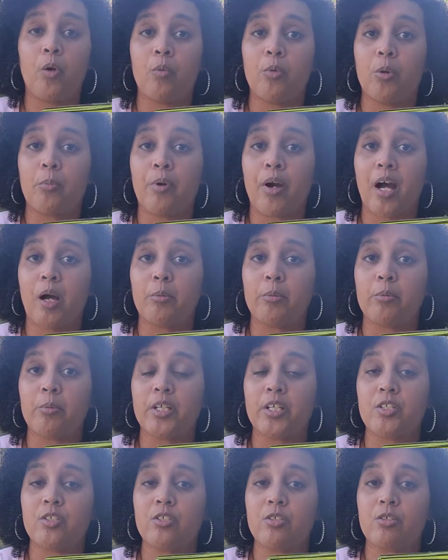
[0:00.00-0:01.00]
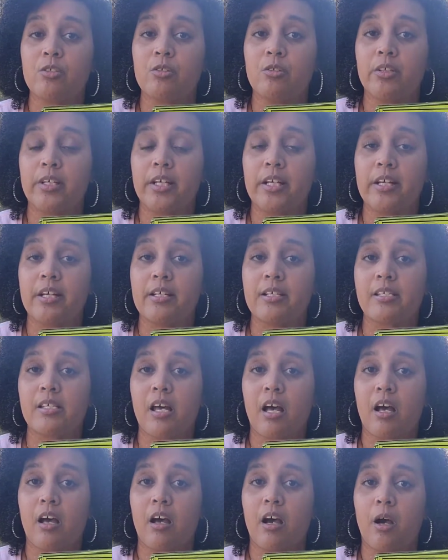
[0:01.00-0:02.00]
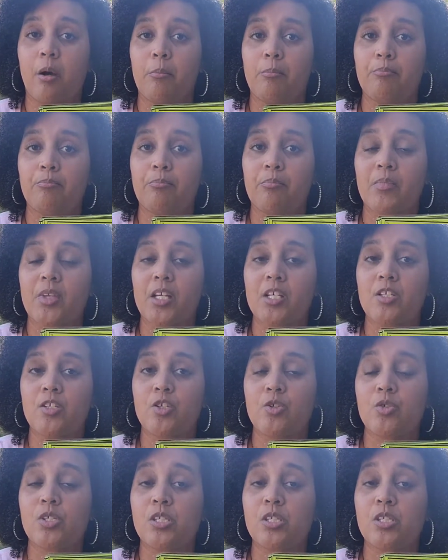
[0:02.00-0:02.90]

we'll probably do is do